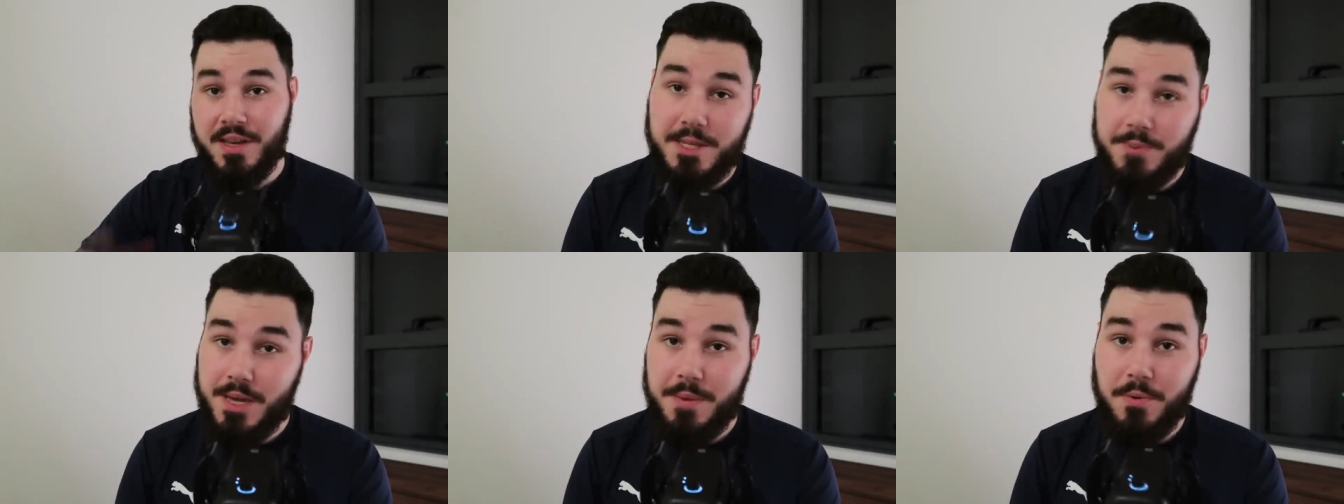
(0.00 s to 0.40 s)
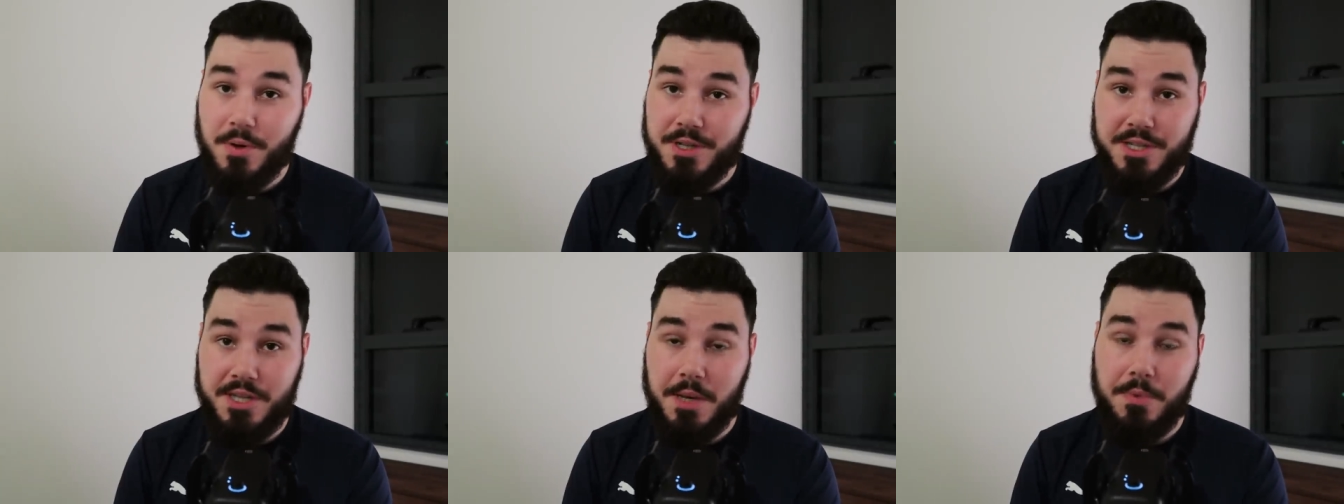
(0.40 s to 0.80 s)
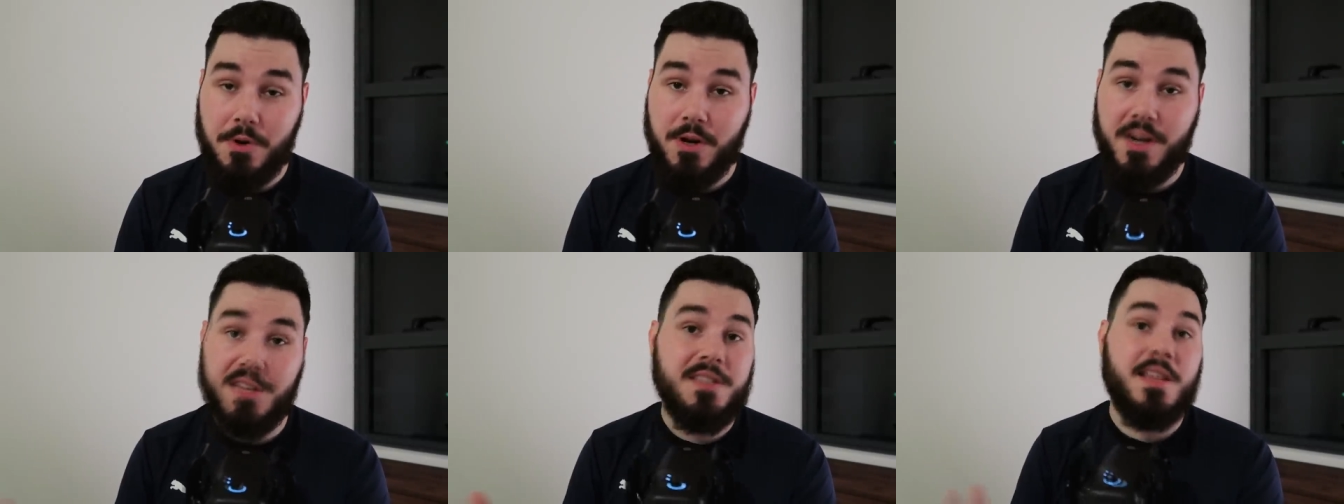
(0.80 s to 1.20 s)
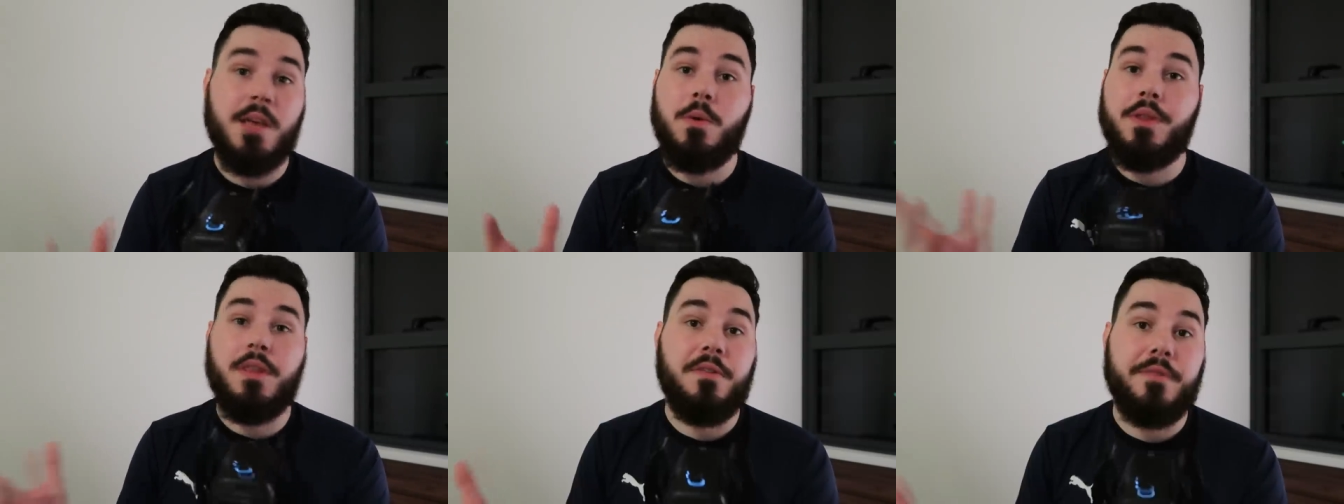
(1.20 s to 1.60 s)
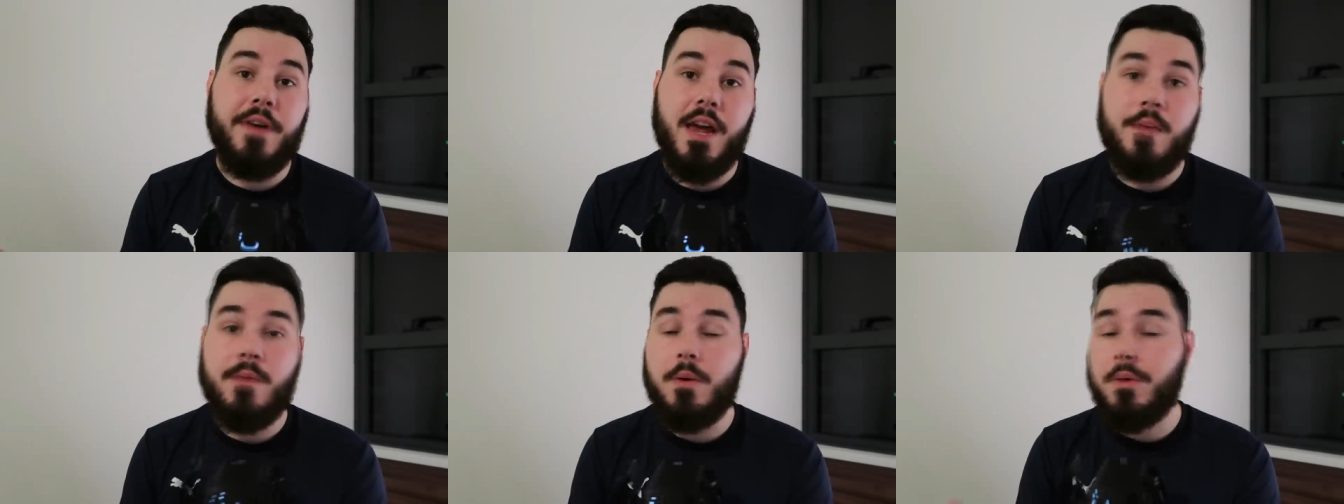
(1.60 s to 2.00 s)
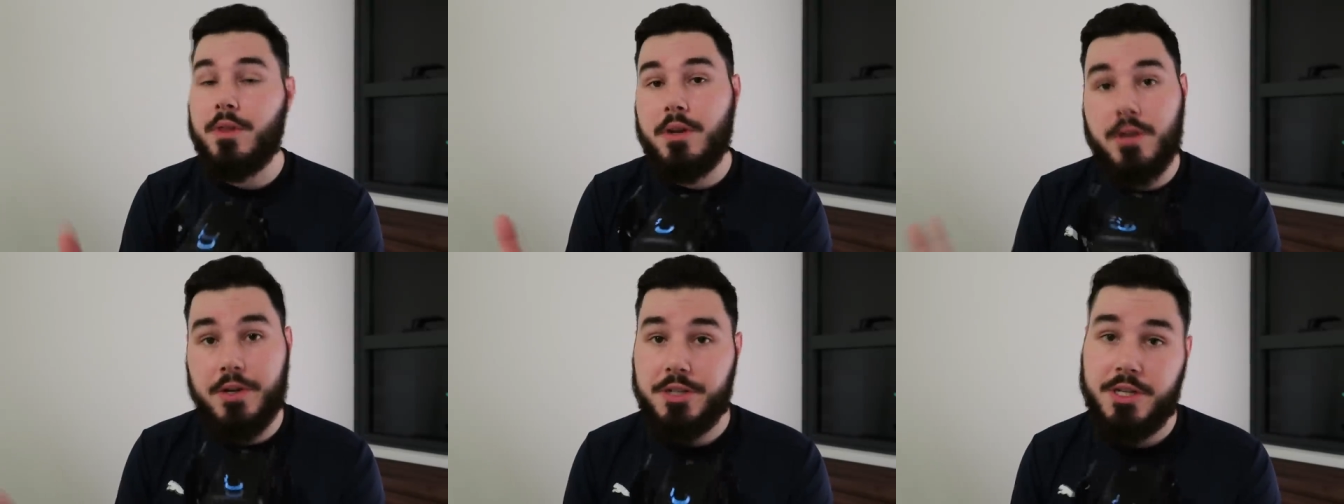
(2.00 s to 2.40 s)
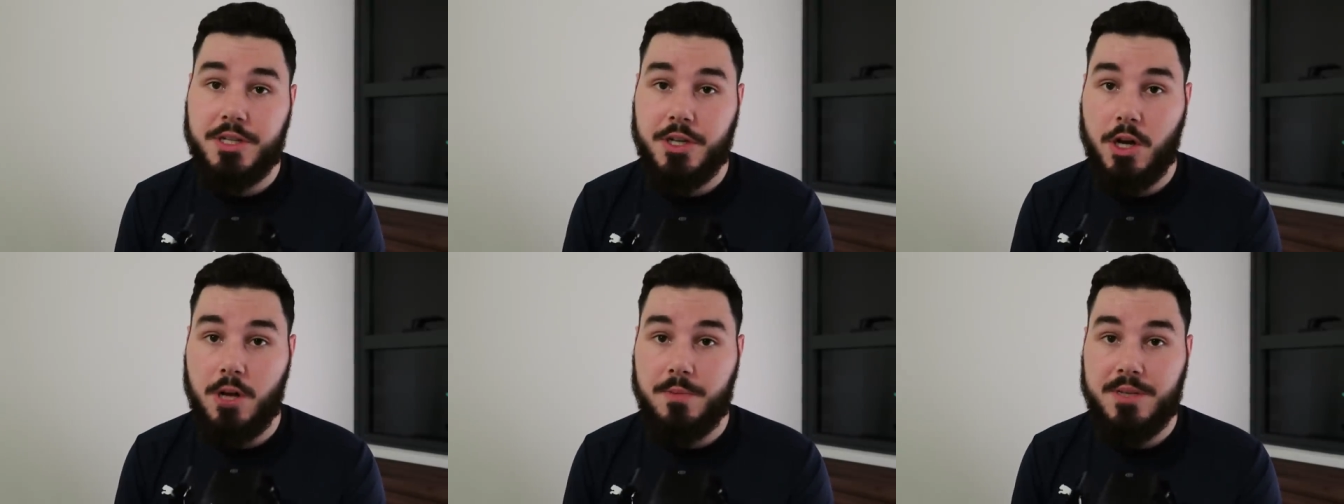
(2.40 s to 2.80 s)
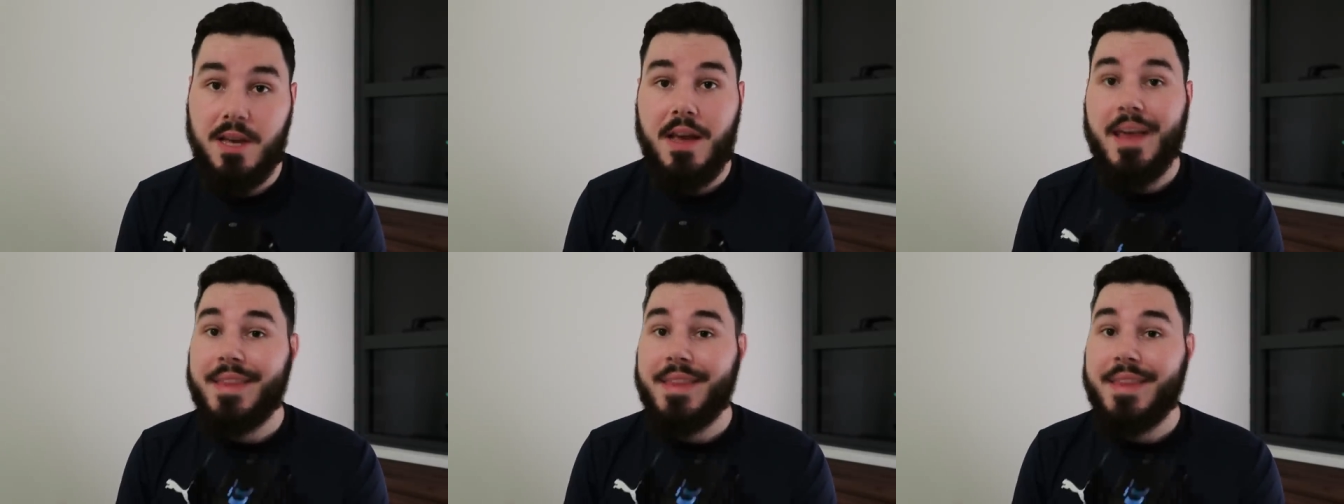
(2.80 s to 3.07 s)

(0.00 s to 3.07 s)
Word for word: These people are just hypocrites. They want the fame, they want the cushy jobs,